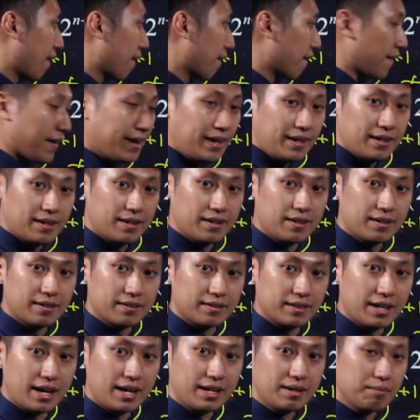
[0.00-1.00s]
Okay?
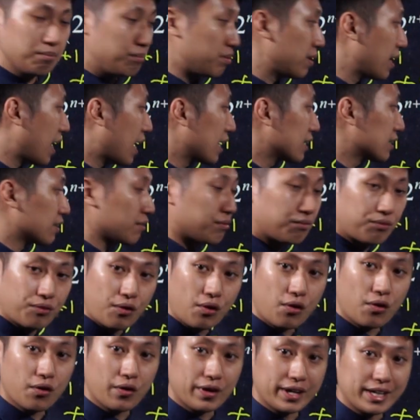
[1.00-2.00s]
9 plus
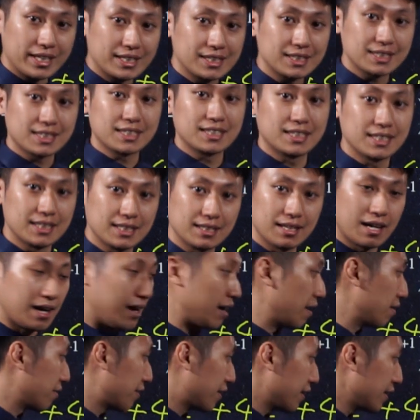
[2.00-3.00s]
4 is
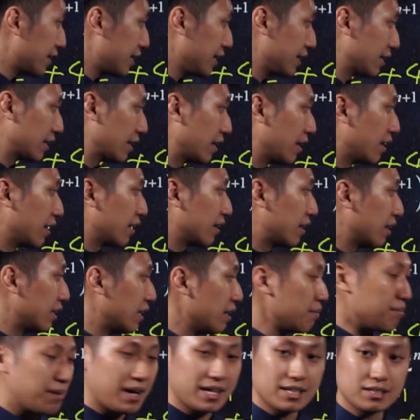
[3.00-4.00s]
13.
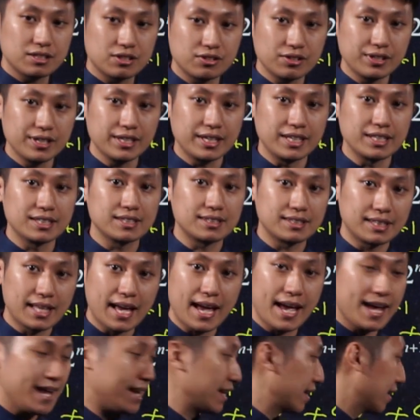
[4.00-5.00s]
13 minus 3 is
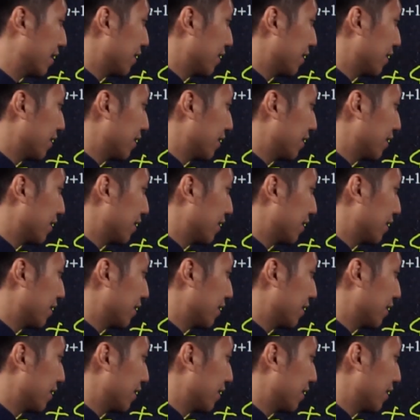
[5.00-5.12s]
10.